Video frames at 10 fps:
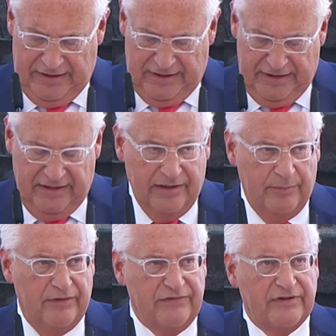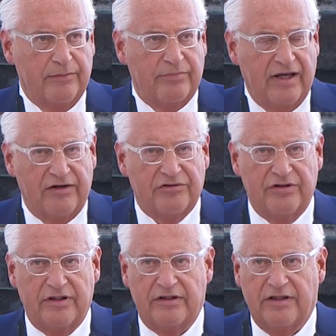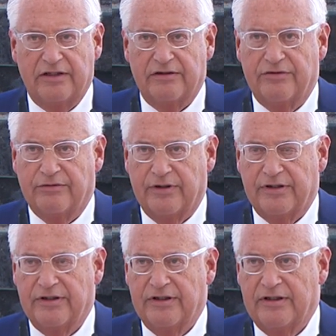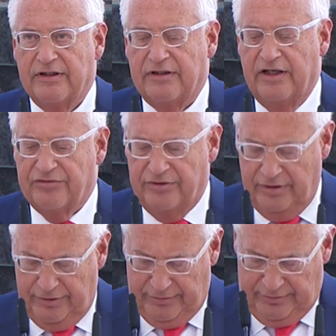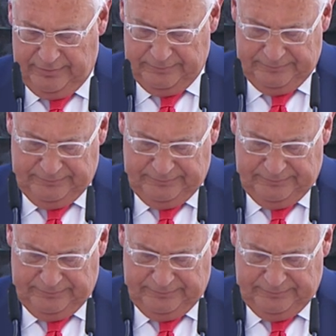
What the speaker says: and yet the most compassionate and adored nation on earth.